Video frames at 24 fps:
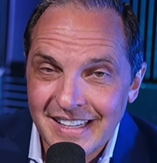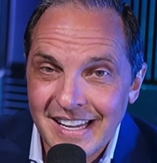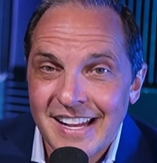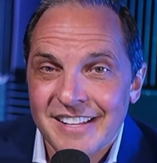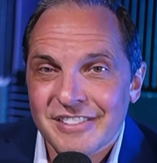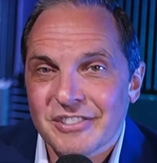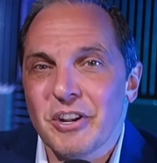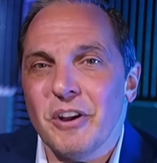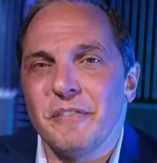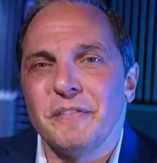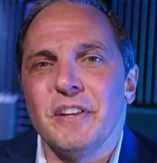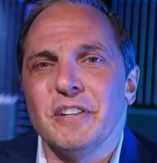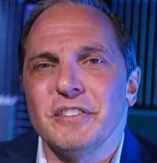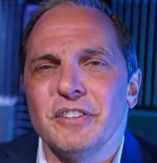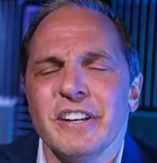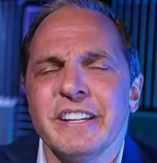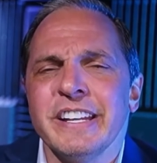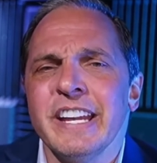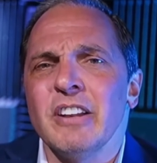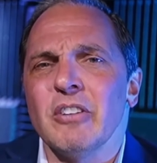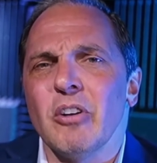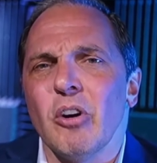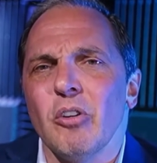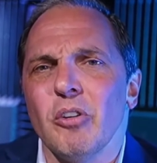So if you look
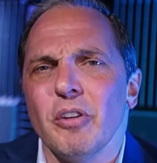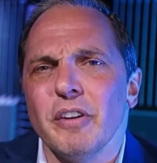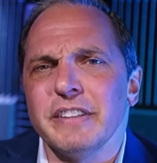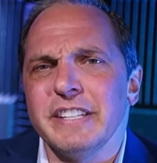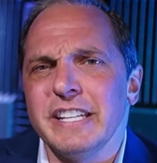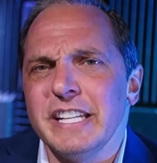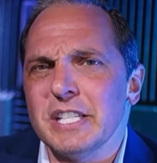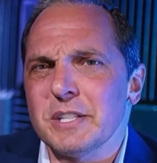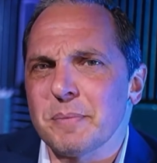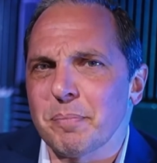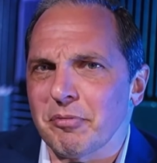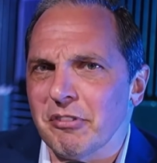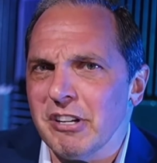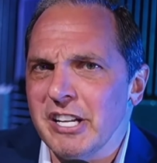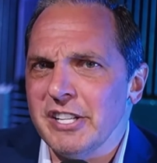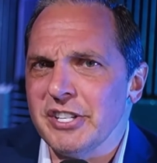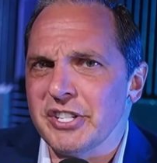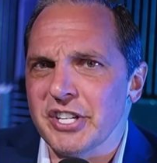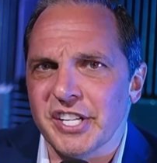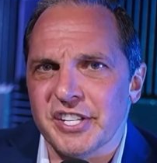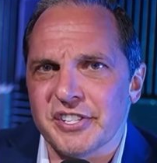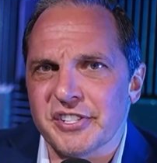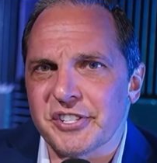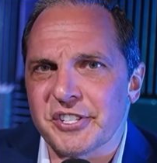at all these
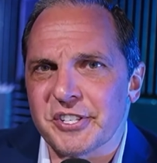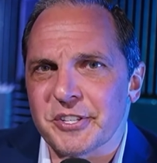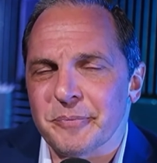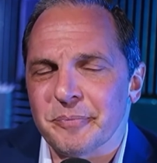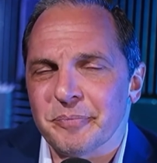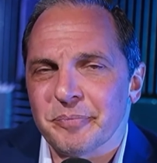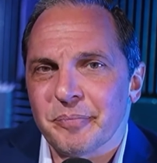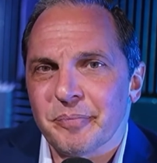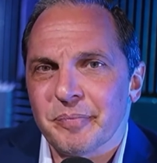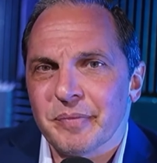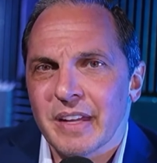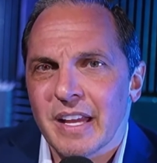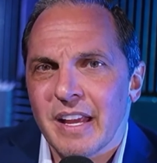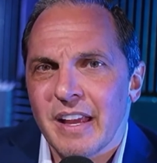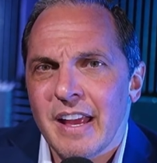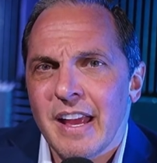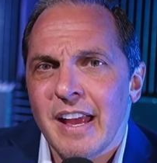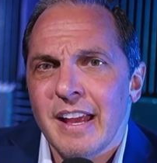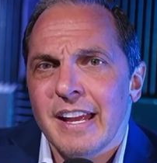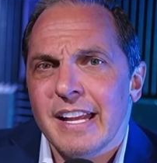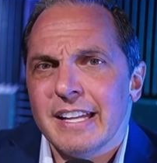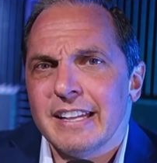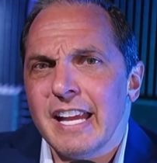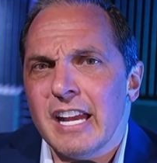breaches,
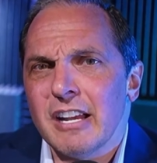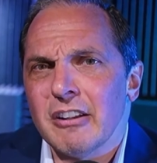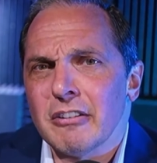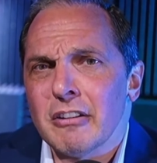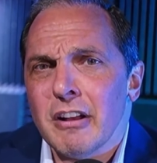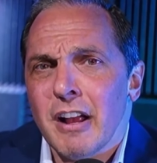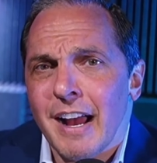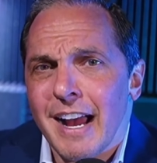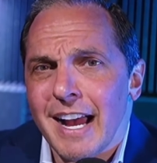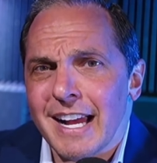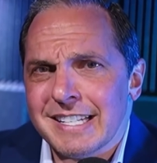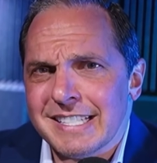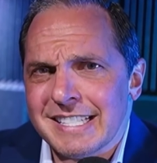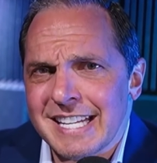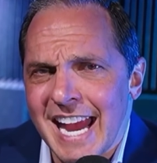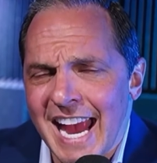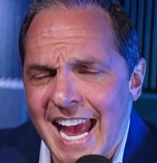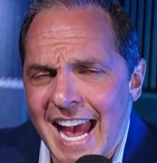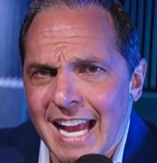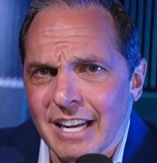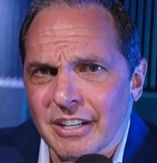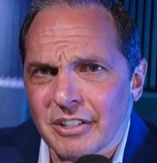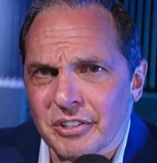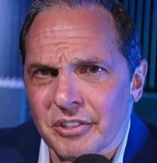their
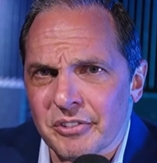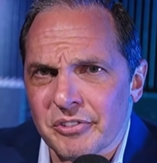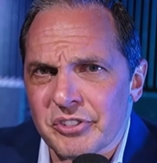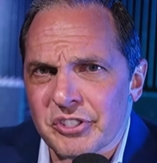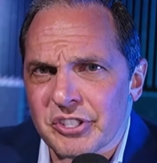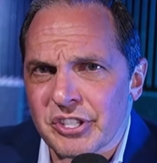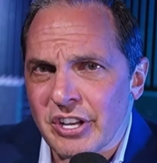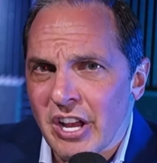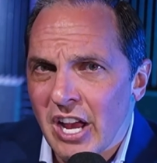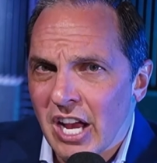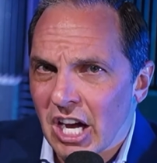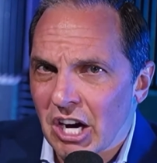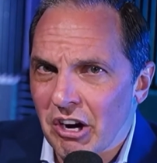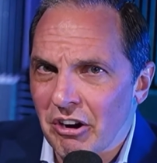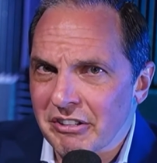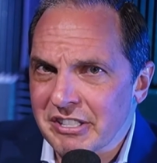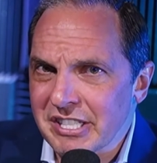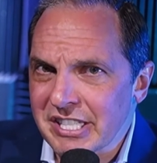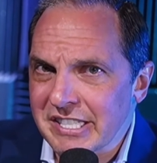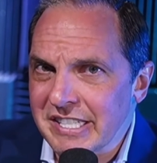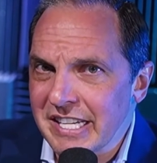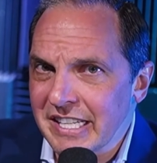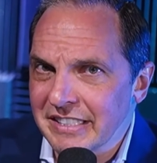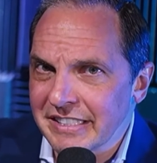attackers are
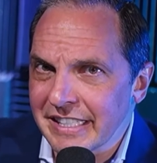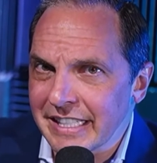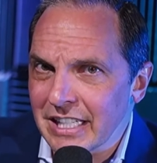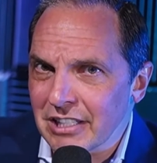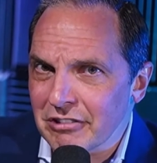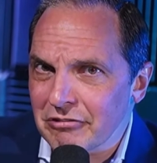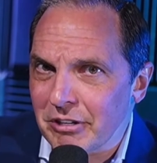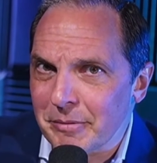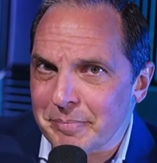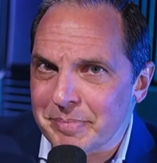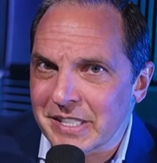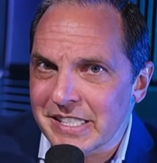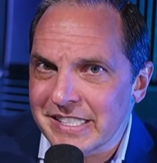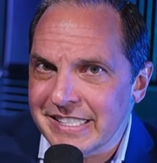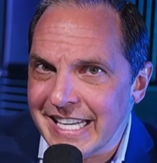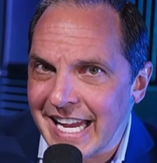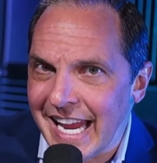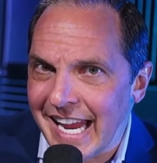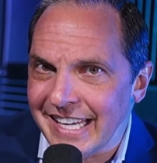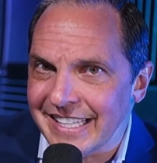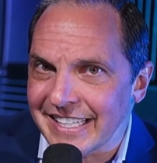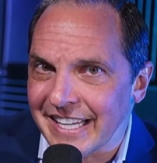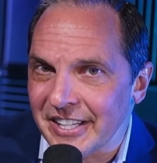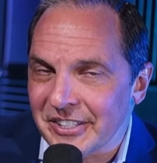stealing encrypted
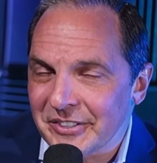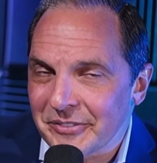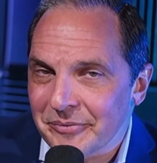data.